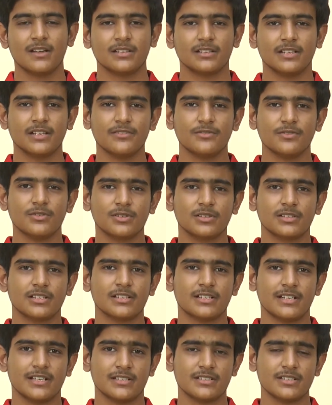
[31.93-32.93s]
Therefore, the
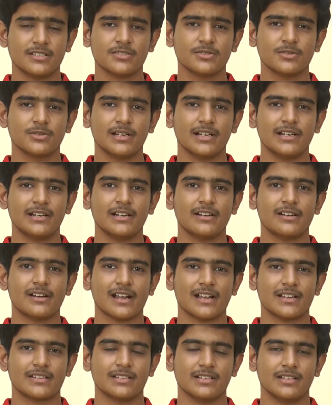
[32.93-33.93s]
teacher-student
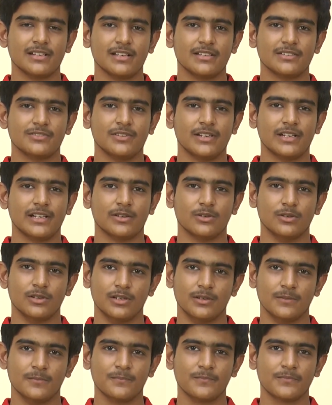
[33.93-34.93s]
interaction is very good.